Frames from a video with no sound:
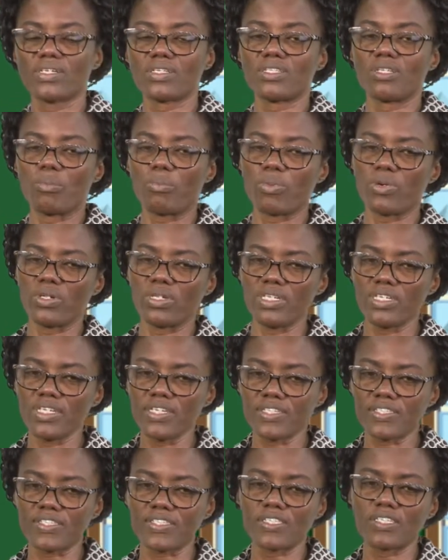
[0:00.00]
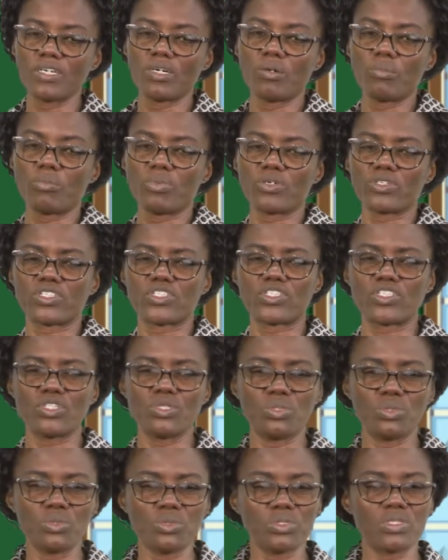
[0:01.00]
The police
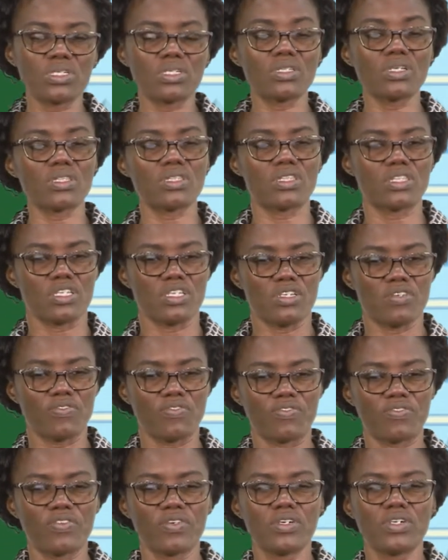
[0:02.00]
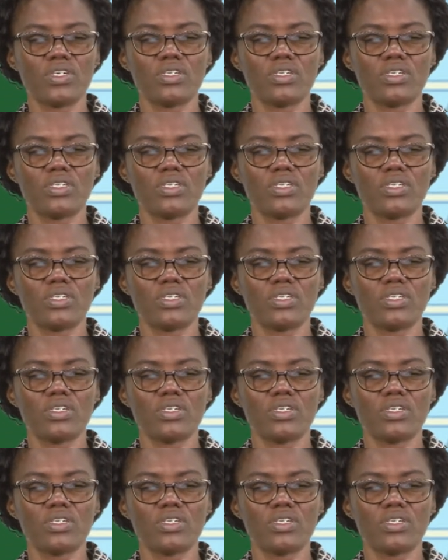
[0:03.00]
pursued the thief